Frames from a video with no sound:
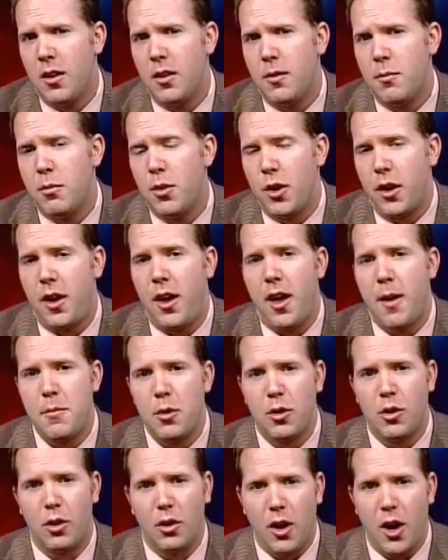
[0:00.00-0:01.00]
put a
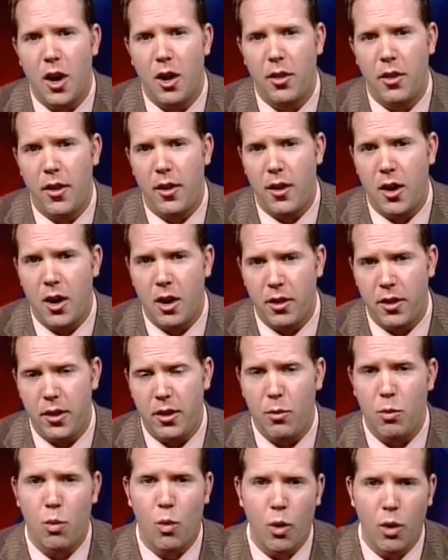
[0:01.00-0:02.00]
chemical on the
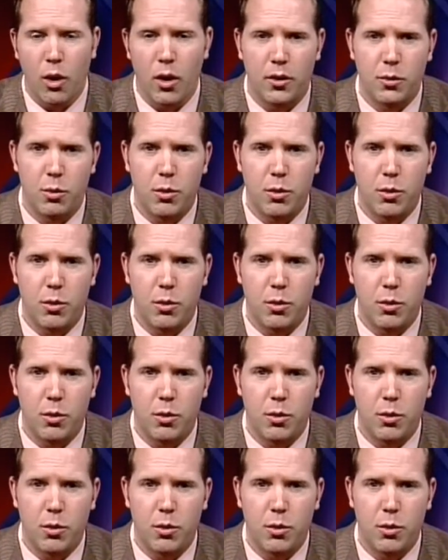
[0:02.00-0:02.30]
wart,